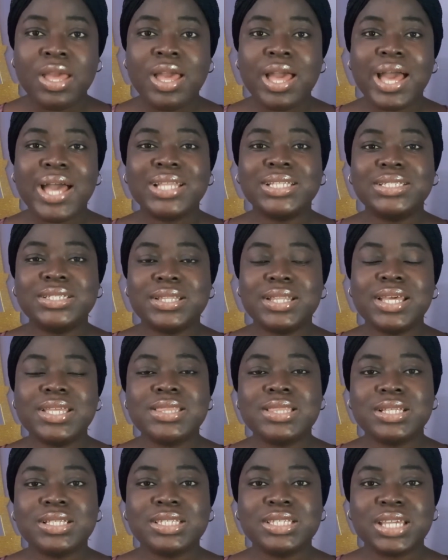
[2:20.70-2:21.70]
and to let
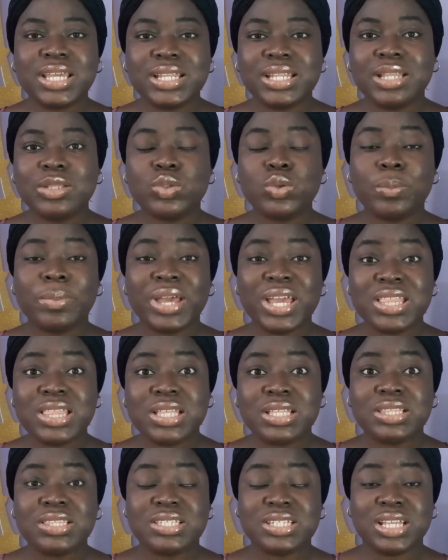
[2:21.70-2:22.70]
to buy the
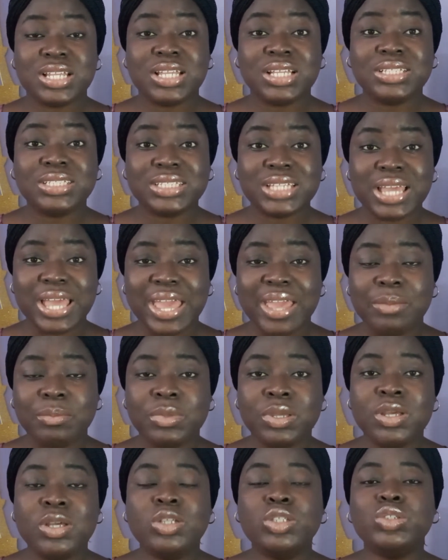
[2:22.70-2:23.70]
tenant time
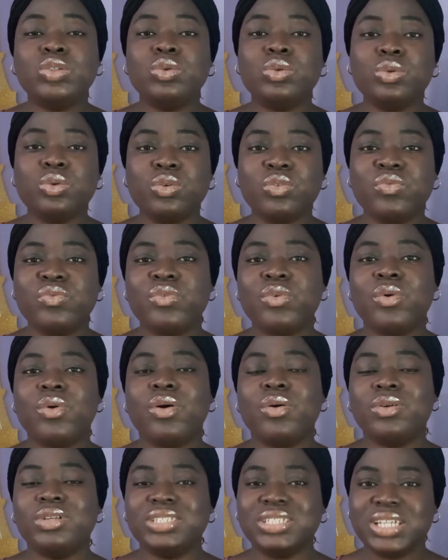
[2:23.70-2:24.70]
to look for
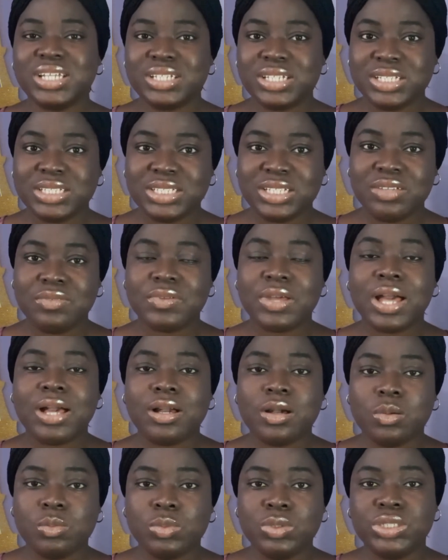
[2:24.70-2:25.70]
alternative
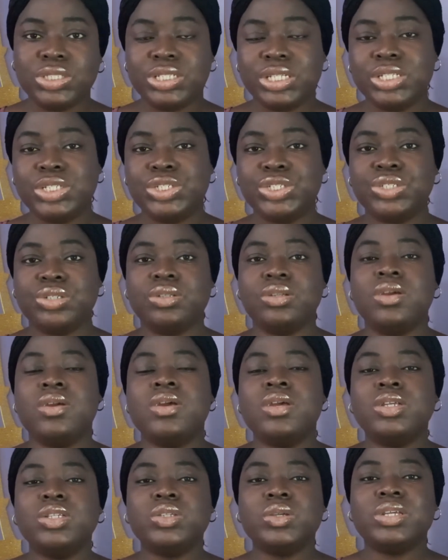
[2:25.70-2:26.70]
accommodation.
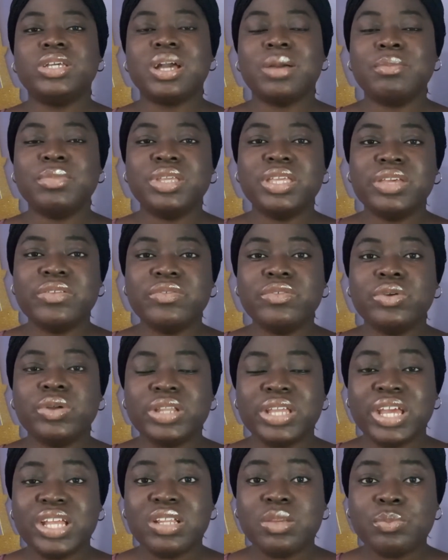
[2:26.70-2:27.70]
So it can be given on
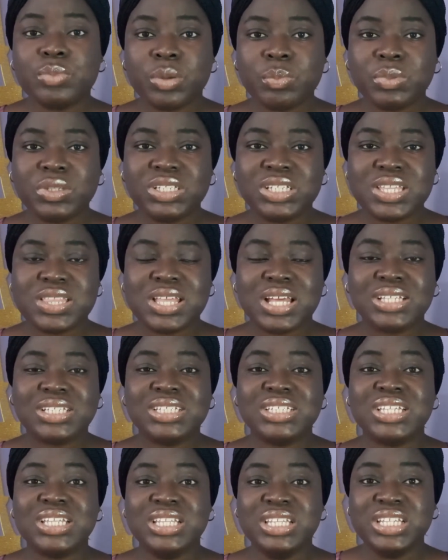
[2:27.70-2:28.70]
any property that
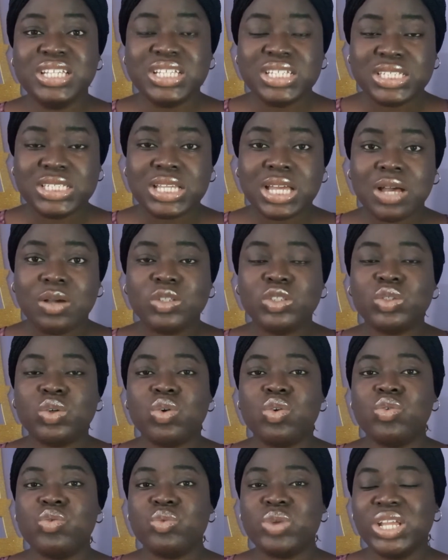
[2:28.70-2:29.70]
is leased out
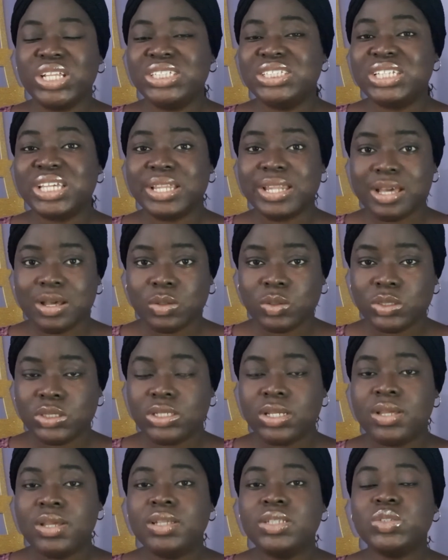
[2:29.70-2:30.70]
or rented out.
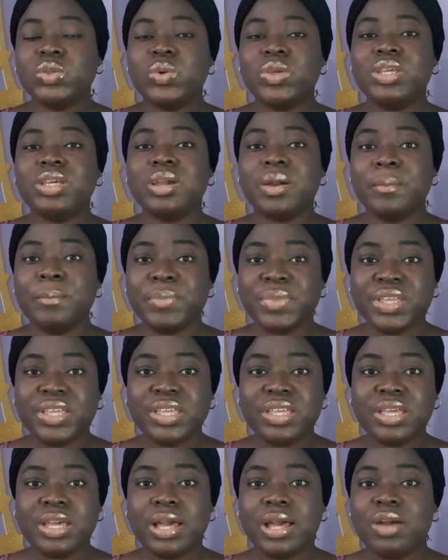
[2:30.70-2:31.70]
So it can
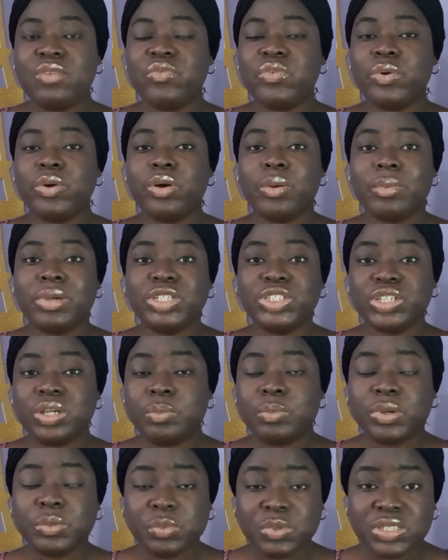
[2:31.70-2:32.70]
be for commercial
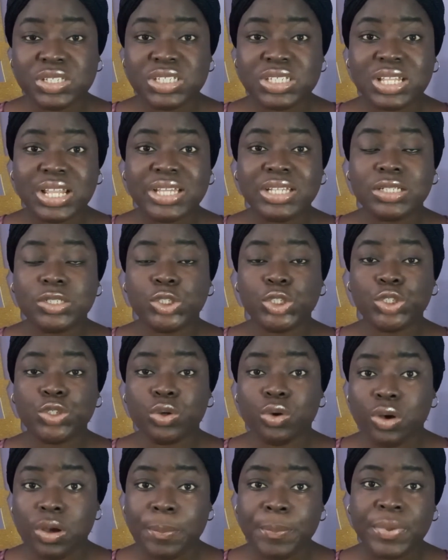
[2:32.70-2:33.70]
purposes, like a
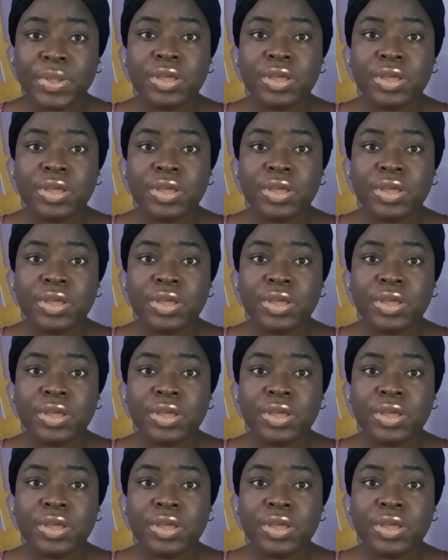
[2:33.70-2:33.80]
shop,